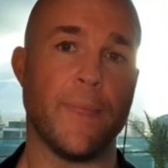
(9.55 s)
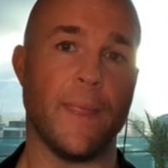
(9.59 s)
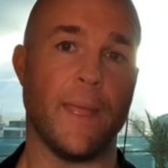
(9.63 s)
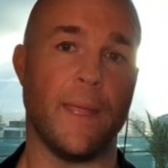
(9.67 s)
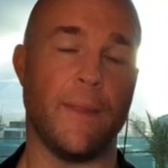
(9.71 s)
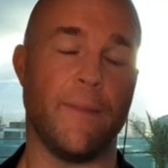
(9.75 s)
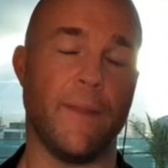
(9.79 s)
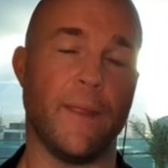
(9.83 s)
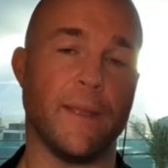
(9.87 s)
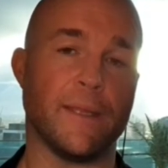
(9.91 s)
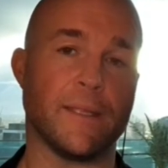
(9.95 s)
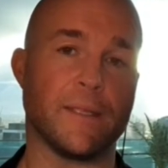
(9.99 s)

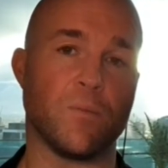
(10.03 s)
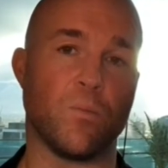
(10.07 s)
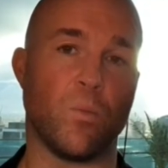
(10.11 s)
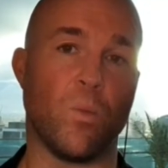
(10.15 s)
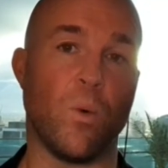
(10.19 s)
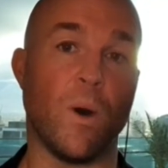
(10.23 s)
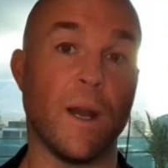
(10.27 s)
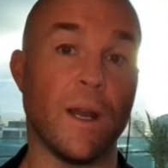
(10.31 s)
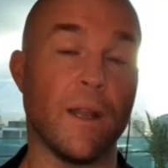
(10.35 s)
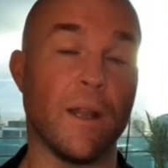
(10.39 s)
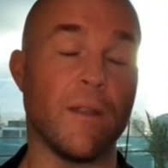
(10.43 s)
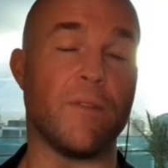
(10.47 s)
And that's
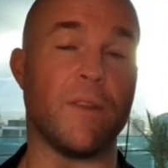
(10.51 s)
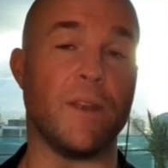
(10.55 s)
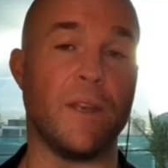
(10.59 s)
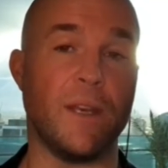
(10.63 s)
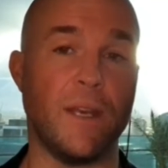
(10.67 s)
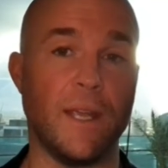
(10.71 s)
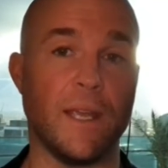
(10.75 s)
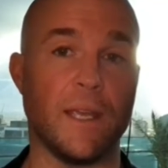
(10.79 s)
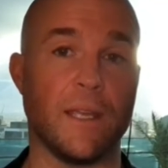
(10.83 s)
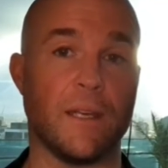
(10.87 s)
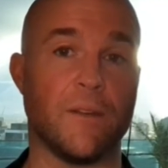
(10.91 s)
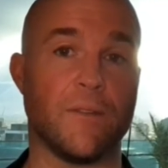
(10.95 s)
one of the
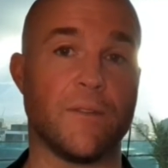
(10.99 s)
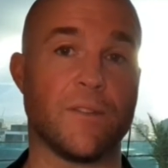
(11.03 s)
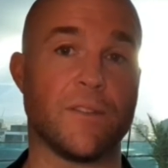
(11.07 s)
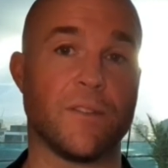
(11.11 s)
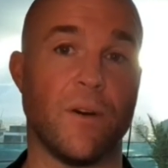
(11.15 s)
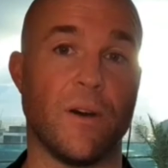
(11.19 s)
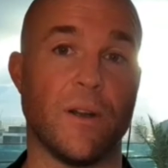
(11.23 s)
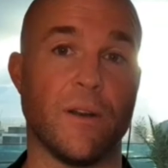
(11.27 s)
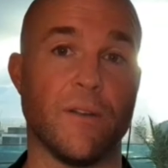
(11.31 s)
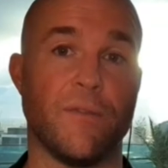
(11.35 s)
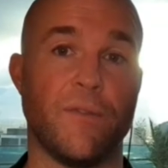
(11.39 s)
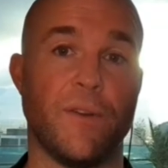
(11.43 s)
negative
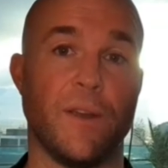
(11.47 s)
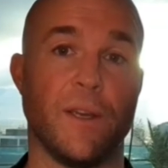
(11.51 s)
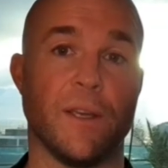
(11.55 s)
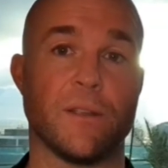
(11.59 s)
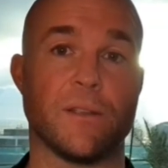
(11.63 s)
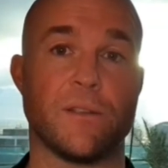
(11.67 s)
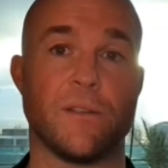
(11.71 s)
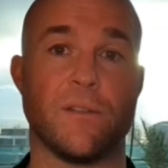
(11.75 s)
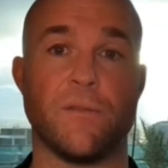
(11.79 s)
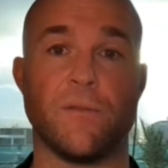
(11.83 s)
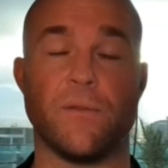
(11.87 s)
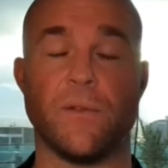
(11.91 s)
side
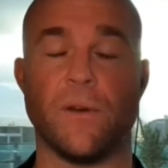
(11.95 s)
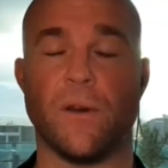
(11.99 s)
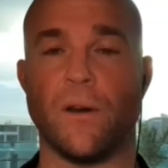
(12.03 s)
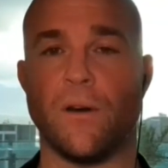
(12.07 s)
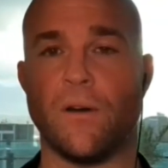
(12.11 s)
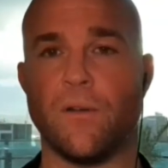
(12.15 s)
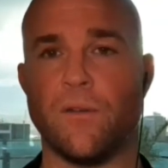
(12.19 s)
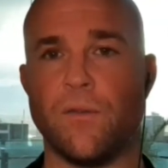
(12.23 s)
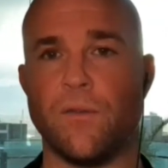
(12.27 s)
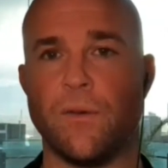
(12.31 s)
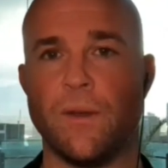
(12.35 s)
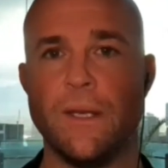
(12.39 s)
effects
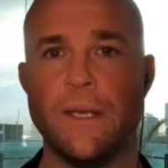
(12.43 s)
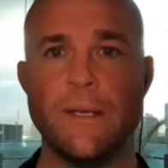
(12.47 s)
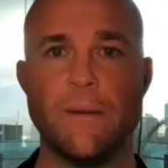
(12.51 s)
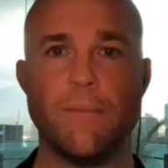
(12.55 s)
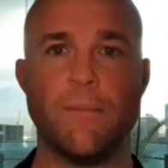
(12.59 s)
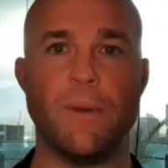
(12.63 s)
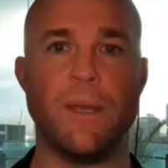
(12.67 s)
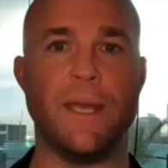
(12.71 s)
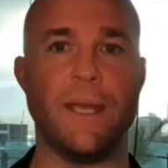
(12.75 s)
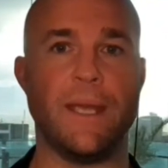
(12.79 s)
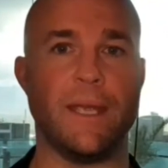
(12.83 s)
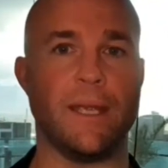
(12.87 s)
of
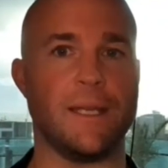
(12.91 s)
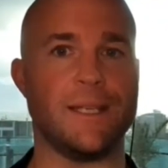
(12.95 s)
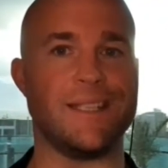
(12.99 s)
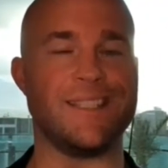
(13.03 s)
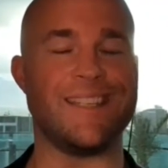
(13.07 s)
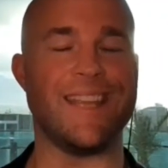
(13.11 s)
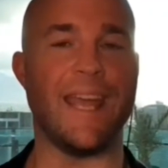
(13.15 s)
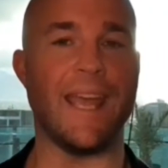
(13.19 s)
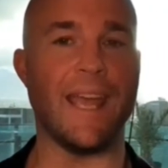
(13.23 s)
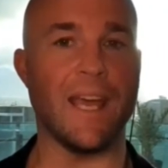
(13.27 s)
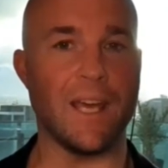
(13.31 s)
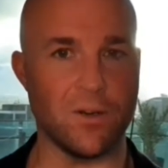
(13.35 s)
being
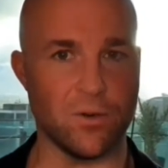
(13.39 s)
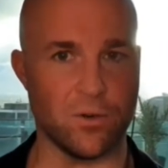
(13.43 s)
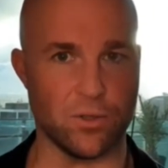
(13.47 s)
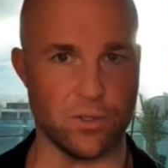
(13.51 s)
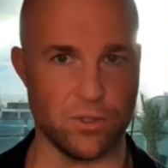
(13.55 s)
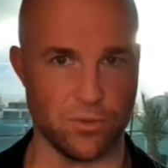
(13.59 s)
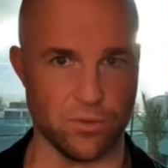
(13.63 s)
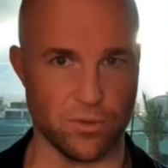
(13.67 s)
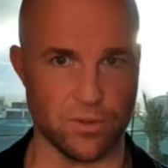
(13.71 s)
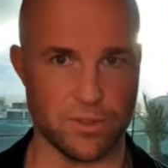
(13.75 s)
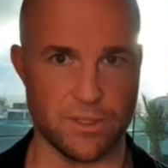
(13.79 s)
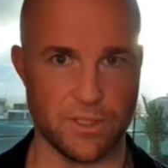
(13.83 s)
down
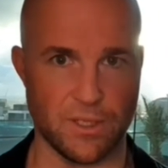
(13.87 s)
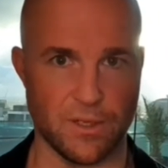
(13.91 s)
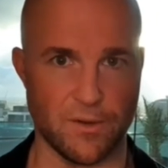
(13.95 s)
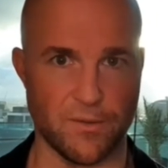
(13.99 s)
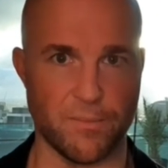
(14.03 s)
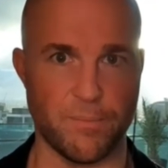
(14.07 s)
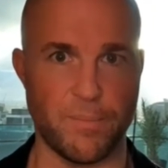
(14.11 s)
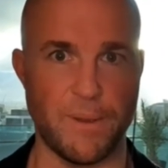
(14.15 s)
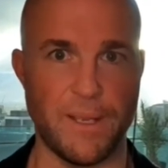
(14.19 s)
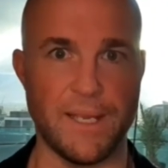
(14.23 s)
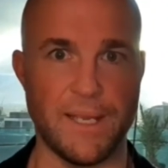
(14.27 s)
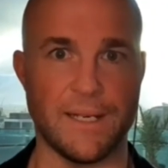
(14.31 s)
on
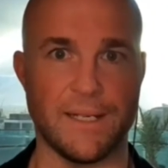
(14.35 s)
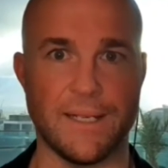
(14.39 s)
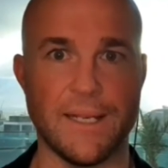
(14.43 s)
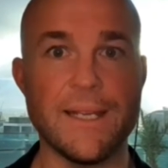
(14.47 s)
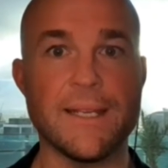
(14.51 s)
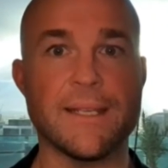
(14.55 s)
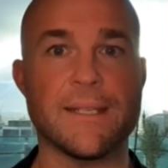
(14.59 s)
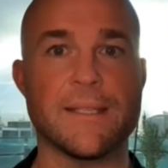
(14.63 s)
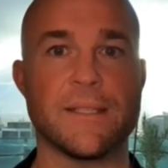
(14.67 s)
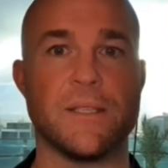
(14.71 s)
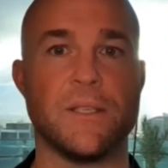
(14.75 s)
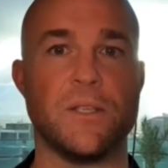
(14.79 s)
yourself, being
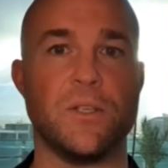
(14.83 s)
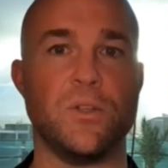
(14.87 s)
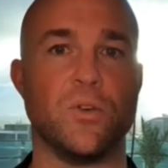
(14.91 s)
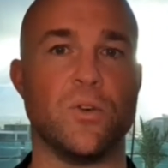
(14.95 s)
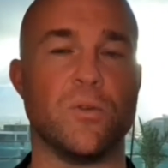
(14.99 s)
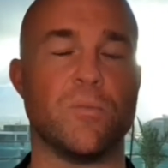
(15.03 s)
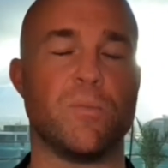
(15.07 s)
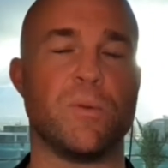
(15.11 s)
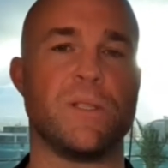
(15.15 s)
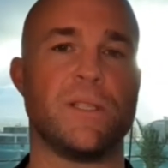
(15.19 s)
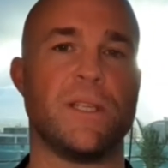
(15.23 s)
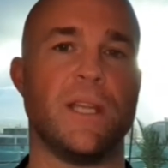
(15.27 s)
less than
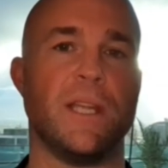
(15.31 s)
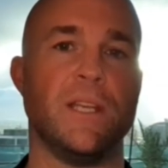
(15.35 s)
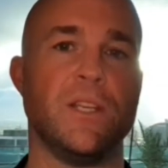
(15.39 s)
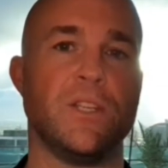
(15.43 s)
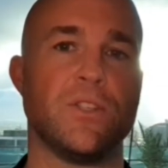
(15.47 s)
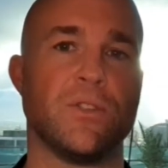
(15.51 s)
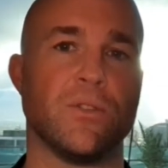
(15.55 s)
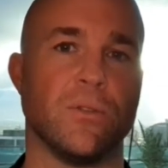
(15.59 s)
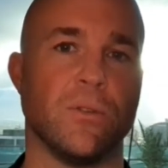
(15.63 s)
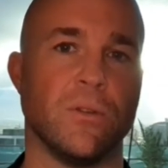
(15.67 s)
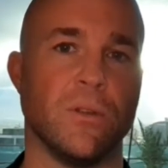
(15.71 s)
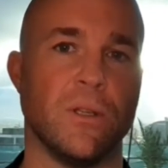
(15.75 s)
your
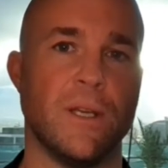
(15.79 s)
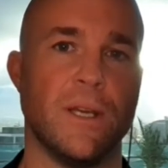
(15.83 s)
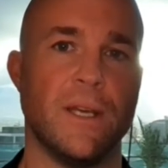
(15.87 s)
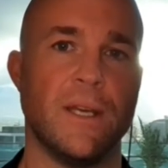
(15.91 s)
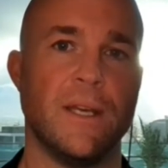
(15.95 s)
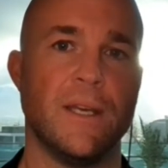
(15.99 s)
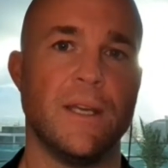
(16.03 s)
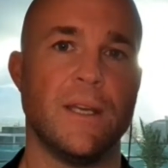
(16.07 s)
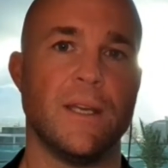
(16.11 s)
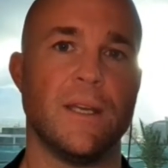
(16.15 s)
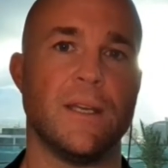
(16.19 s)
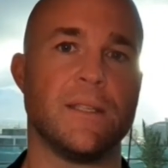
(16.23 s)
potential,
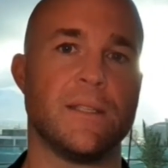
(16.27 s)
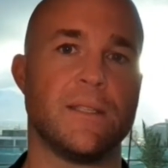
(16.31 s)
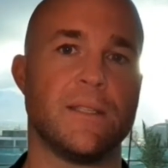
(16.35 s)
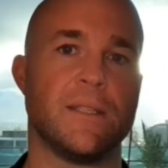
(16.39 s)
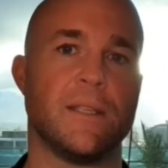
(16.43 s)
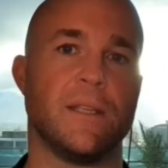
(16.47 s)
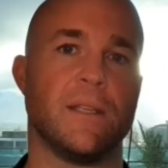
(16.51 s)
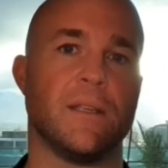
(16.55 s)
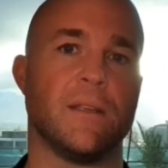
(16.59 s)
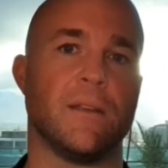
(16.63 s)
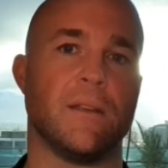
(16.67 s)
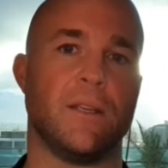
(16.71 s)
is
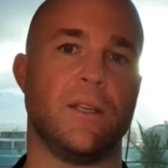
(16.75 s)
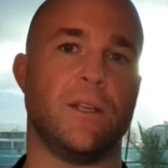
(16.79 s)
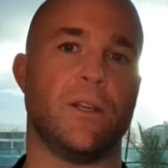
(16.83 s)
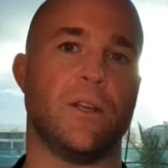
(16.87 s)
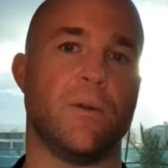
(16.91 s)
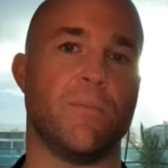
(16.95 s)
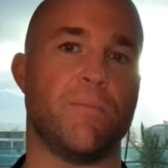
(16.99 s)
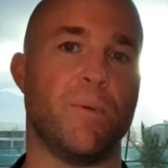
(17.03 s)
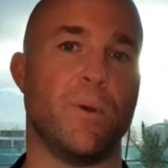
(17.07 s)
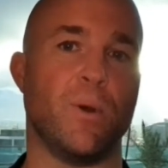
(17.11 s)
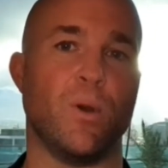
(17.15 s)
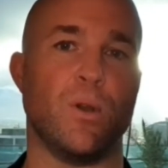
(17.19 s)
that, you
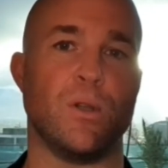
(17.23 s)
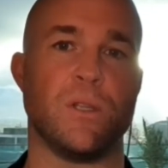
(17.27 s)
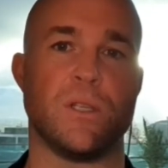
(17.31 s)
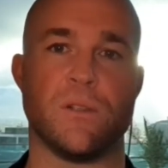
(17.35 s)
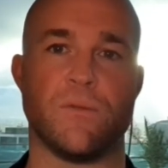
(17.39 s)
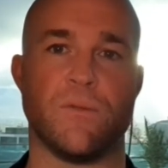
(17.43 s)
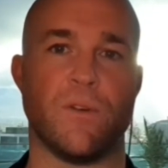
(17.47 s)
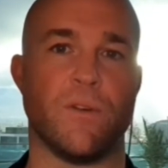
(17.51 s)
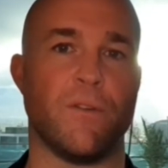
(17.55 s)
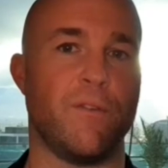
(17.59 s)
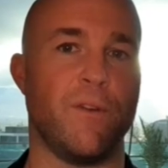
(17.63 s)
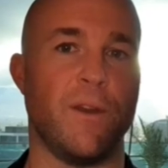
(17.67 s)
know, birds
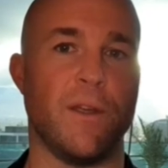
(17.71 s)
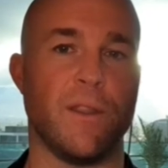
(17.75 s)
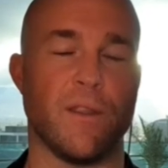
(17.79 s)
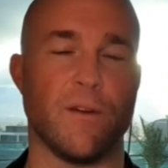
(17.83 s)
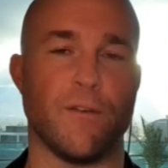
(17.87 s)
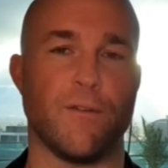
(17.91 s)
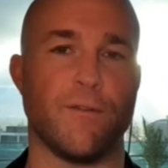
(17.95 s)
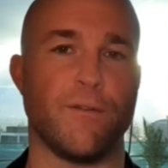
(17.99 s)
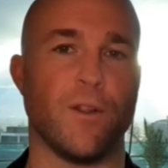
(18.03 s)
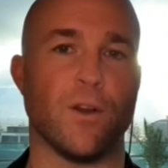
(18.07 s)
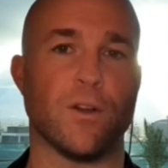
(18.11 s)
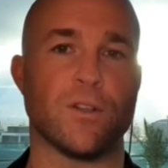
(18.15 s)
of a
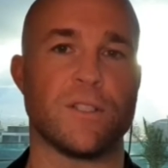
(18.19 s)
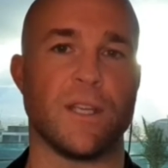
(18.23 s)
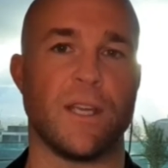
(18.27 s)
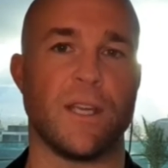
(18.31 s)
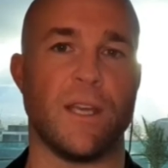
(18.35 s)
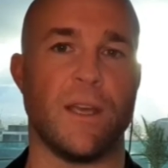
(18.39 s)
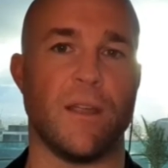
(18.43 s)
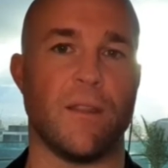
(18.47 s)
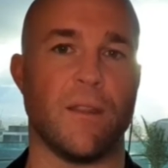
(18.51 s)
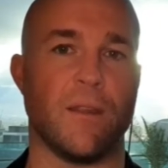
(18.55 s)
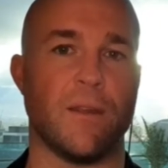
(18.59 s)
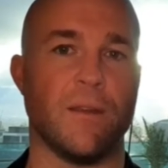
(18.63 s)
feather flock
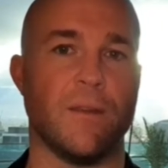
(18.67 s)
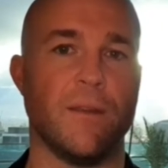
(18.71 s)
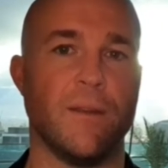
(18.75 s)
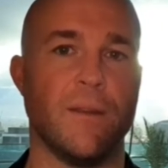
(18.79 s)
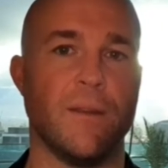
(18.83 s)
together